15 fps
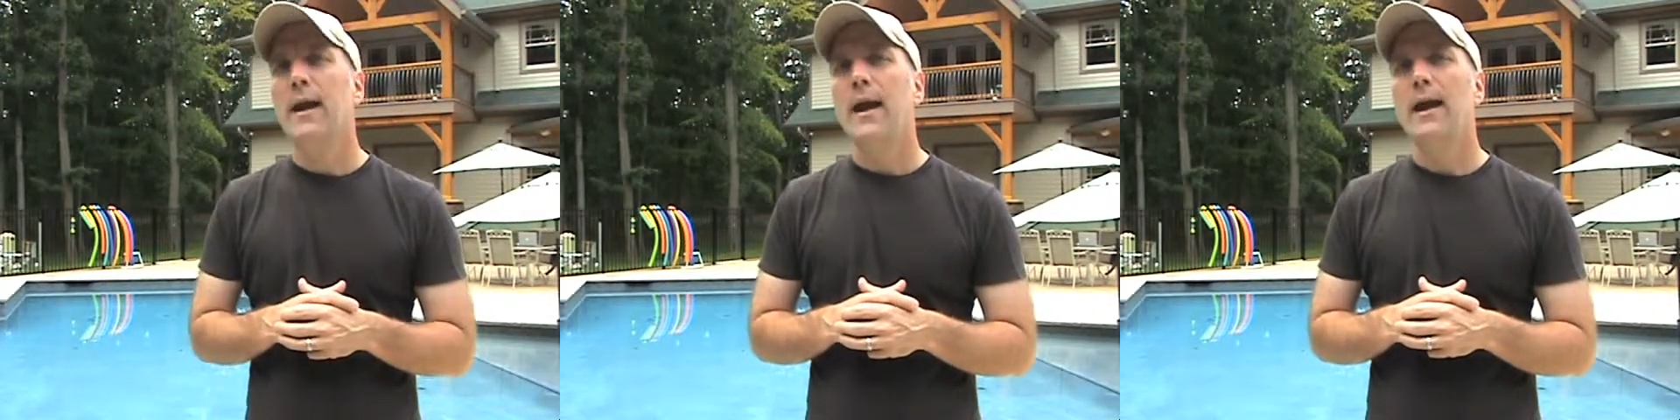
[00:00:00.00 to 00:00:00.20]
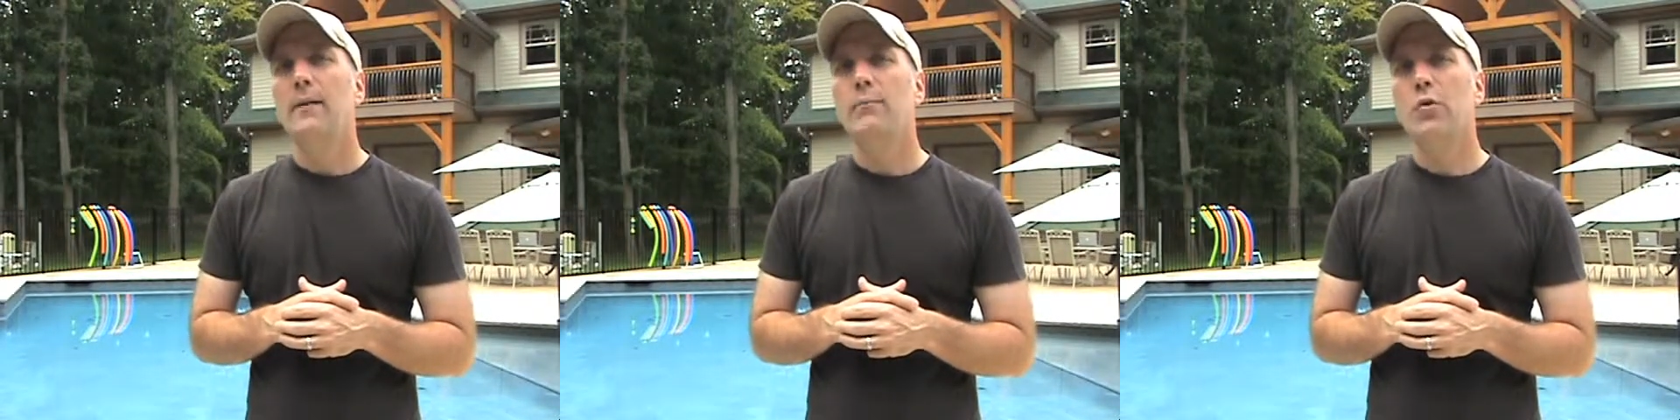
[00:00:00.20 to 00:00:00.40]

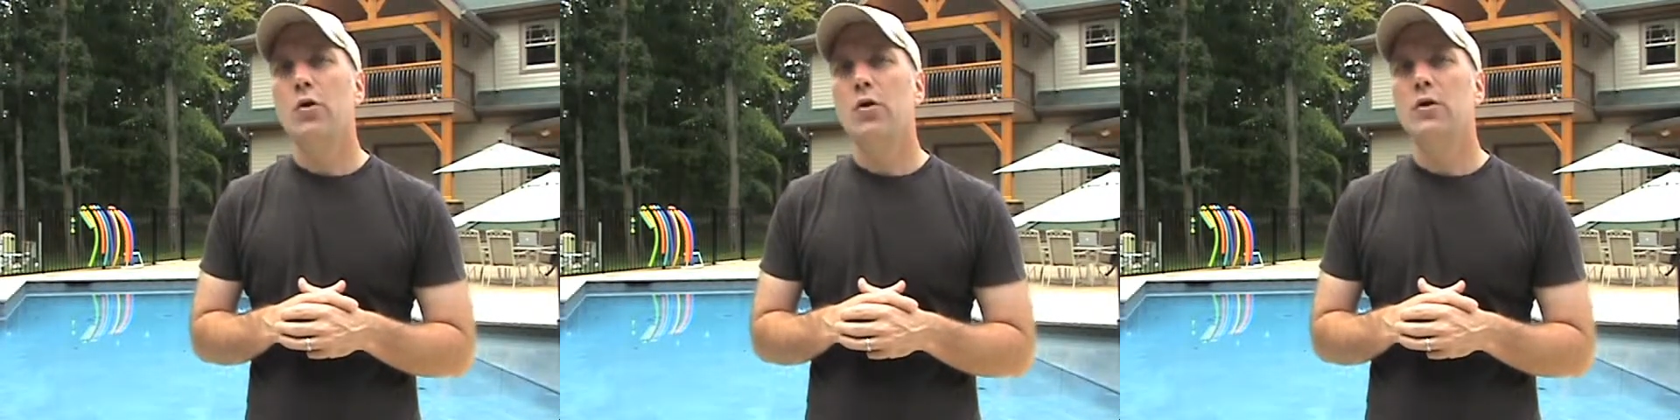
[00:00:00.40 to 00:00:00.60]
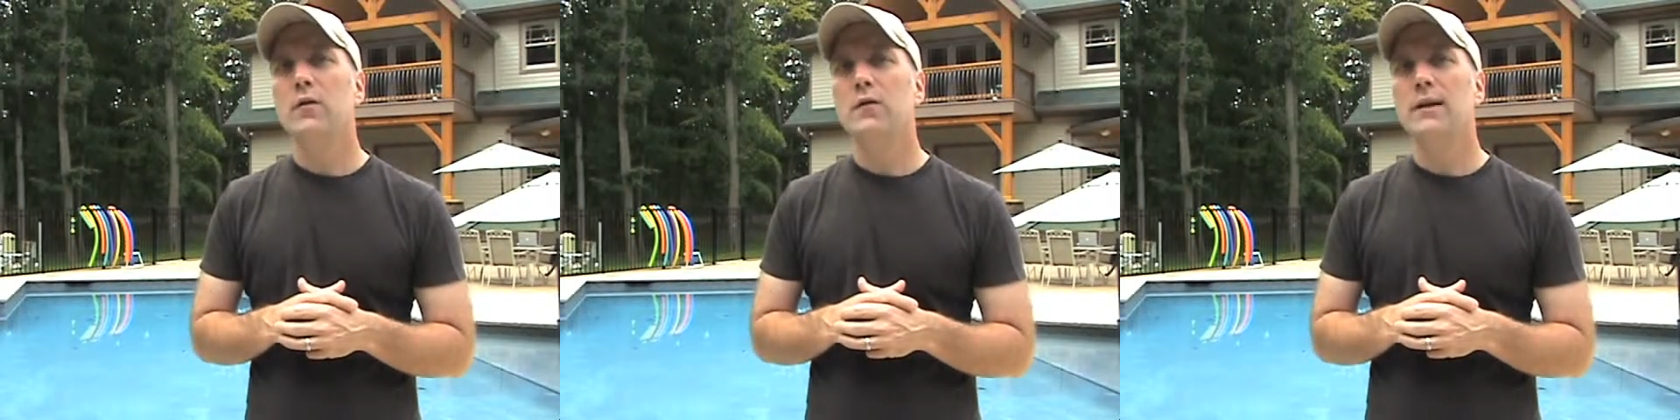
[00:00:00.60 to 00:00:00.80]
and pour
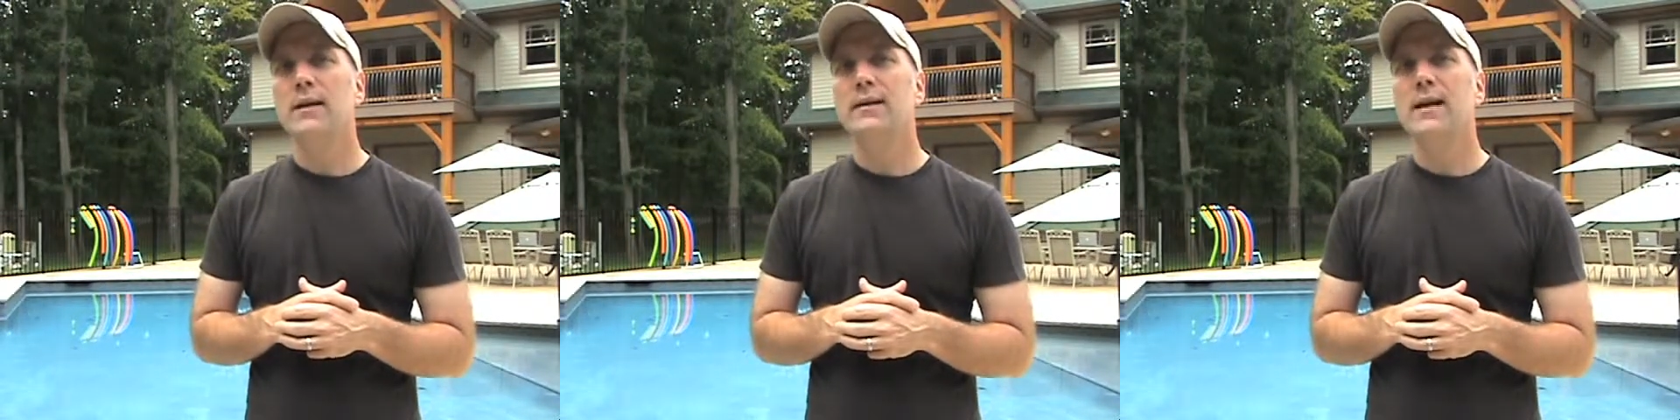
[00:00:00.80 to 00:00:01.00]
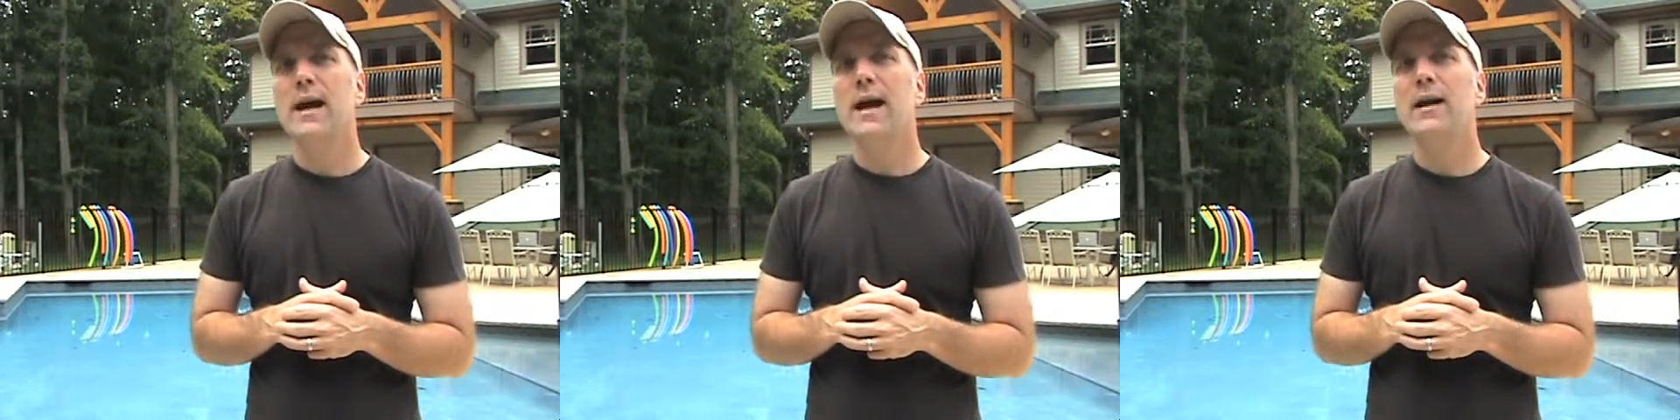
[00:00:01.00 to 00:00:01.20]
it over the
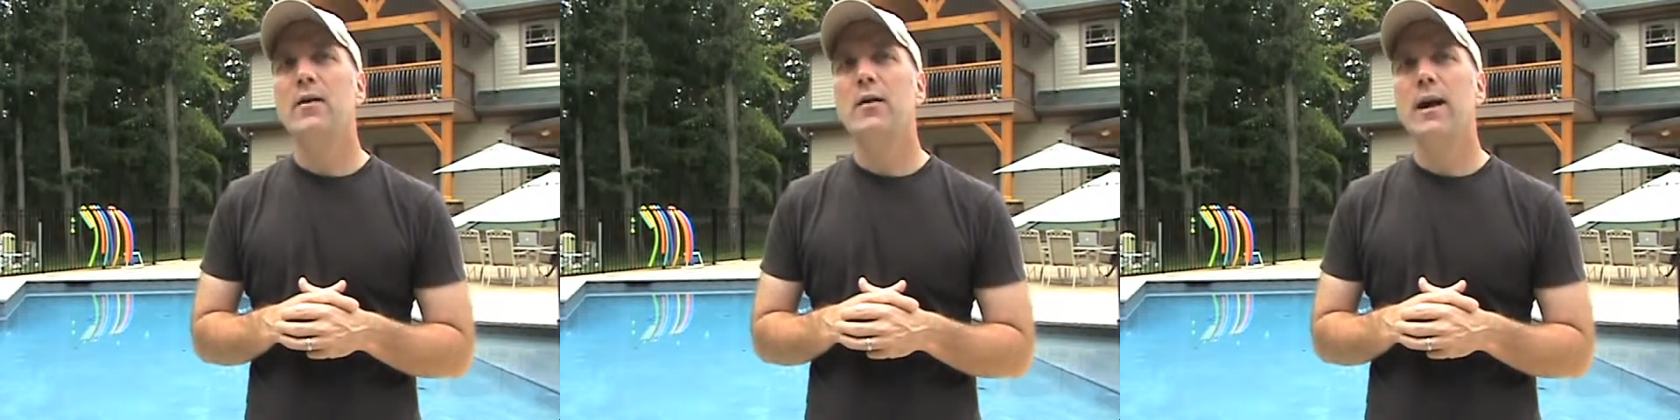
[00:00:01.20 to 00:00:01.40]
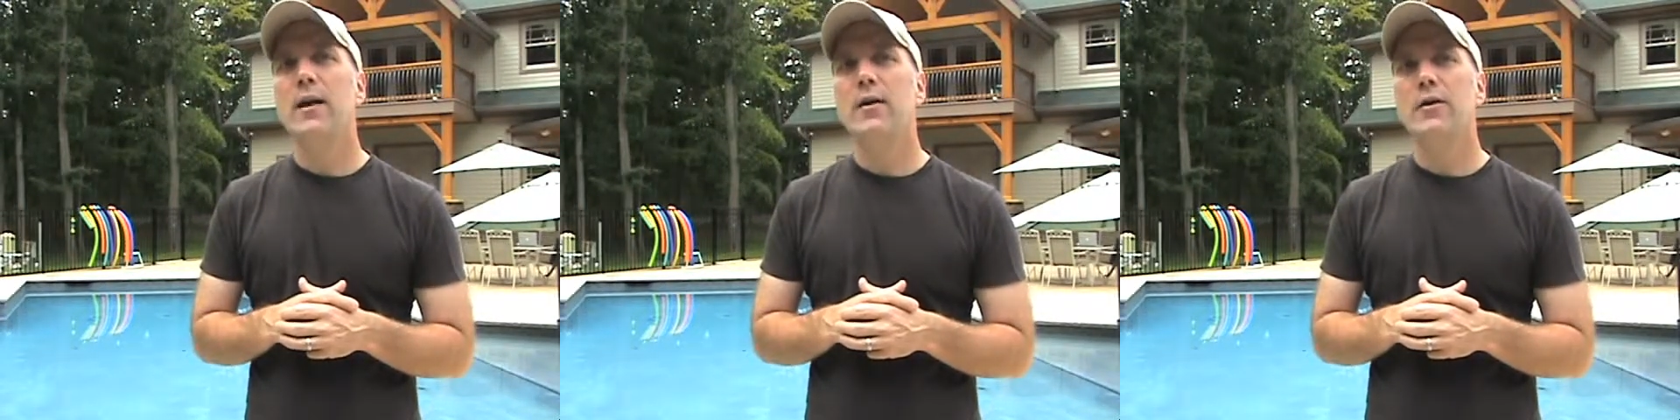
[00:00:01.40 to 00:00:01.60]
entire
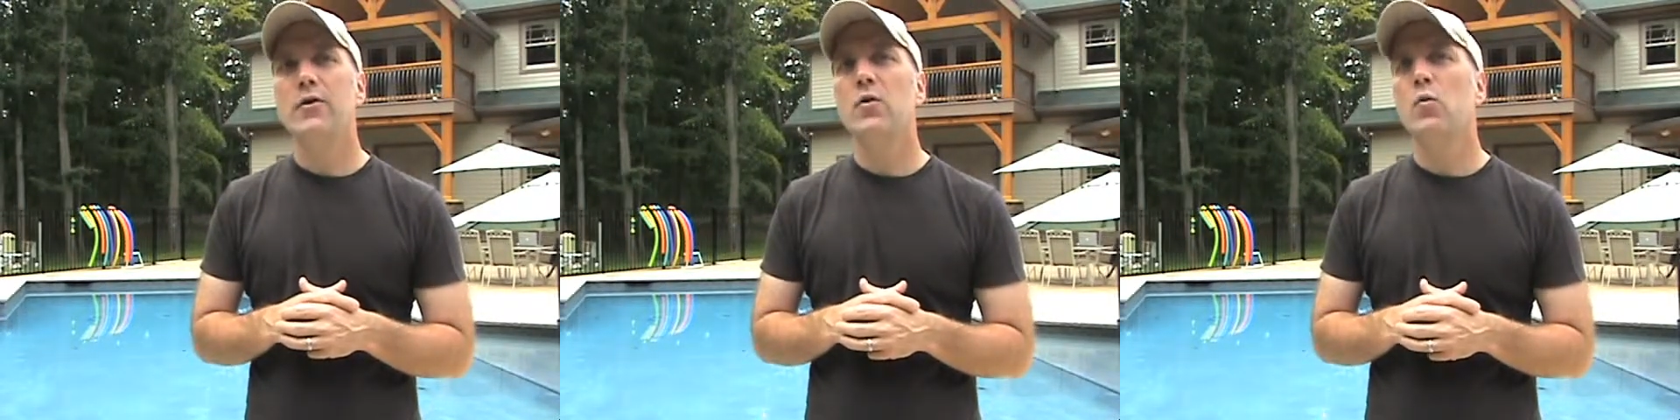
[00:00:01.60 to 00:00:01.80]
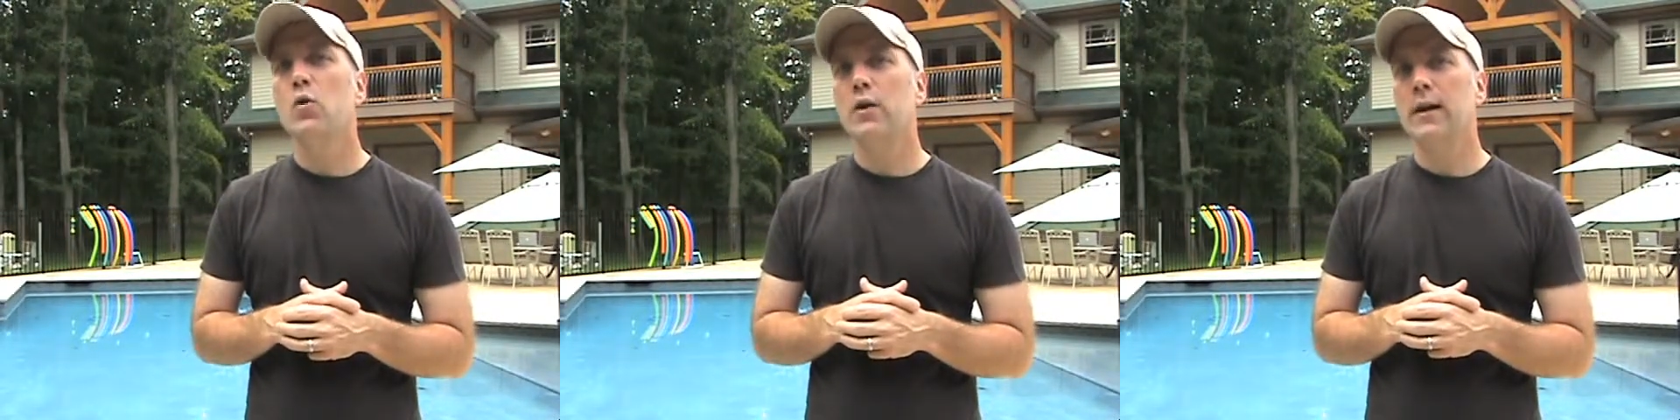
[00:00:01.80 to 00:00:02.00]
area
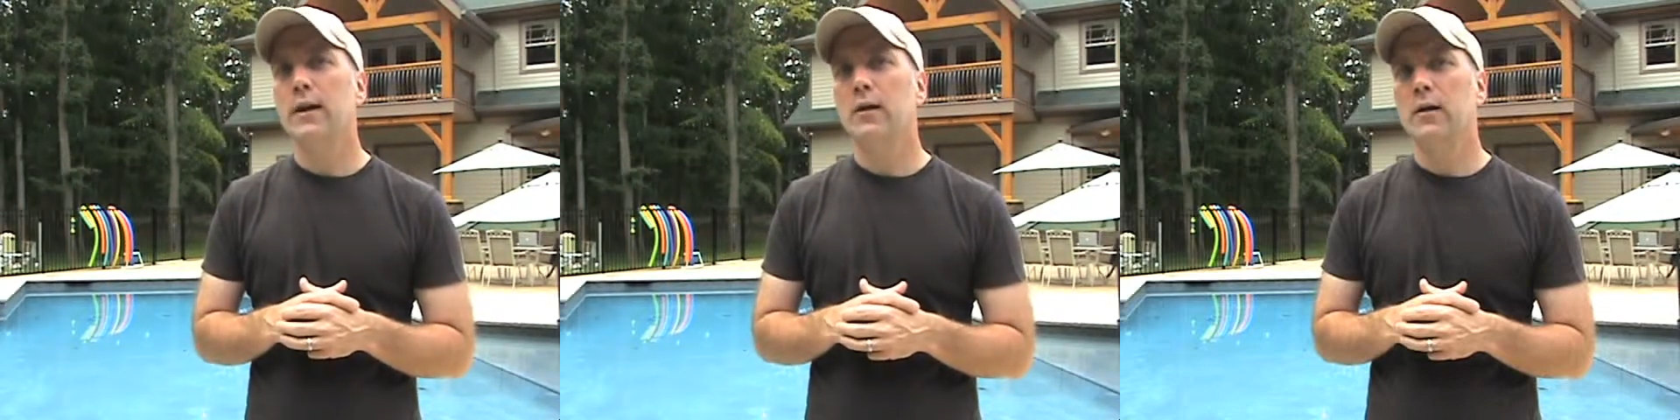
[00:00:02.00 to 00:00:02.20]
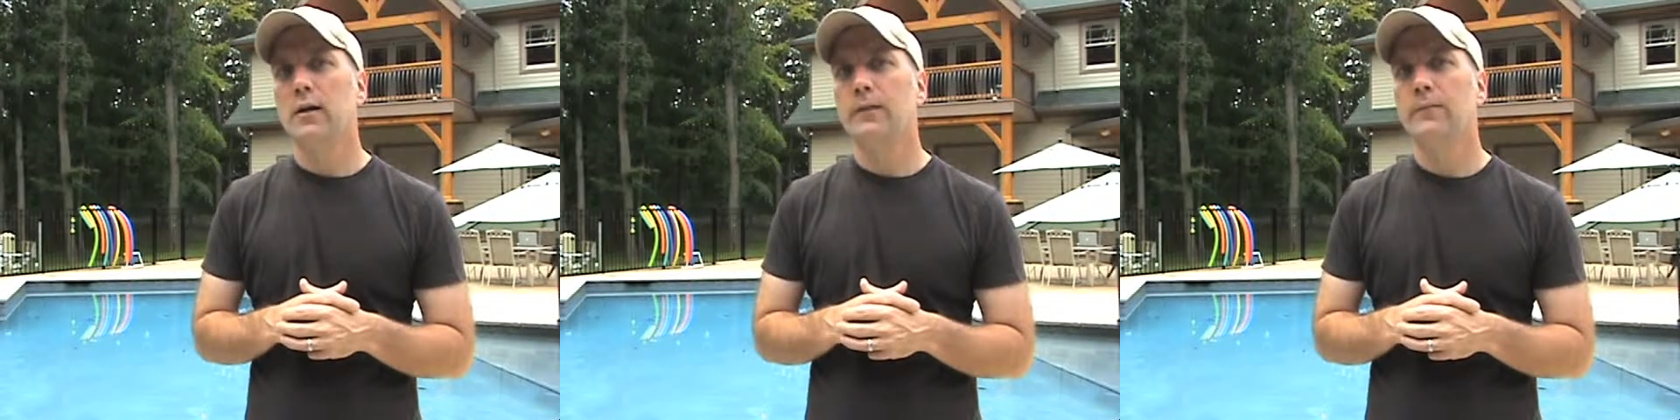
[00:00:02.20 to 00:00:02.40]
you're
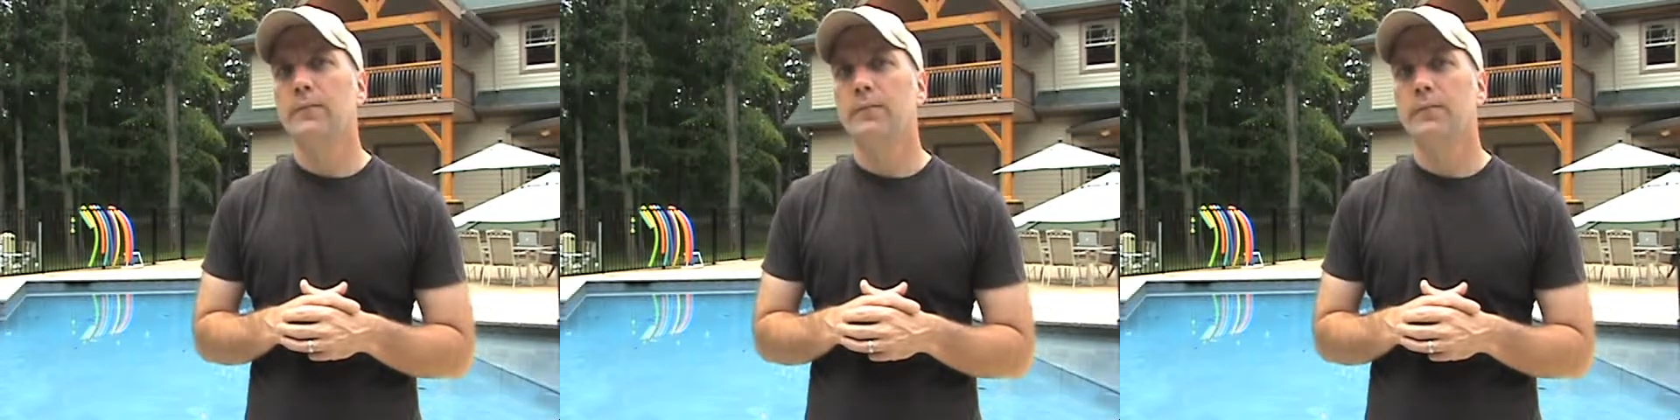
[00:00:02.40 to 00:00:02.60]
working on.